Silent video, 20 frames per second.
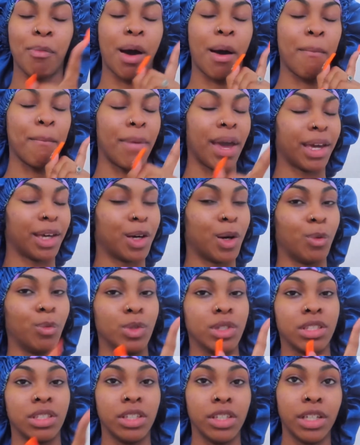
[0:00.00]
My makeup
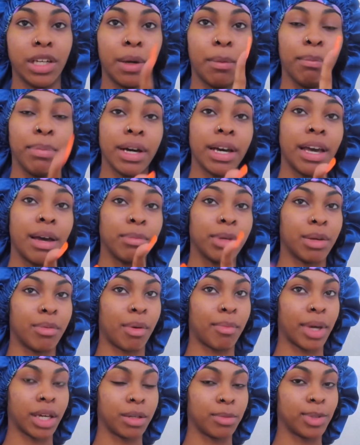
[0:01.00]
was good, but I'm getting my
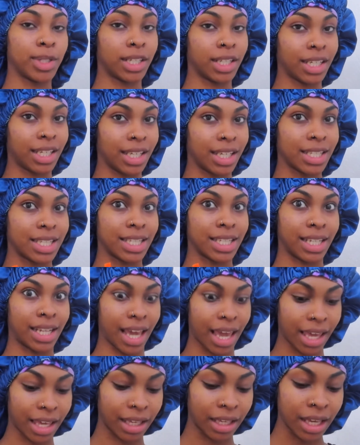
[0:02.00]
makeup done again
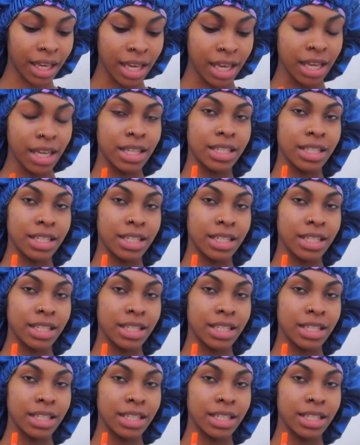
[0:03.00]
today.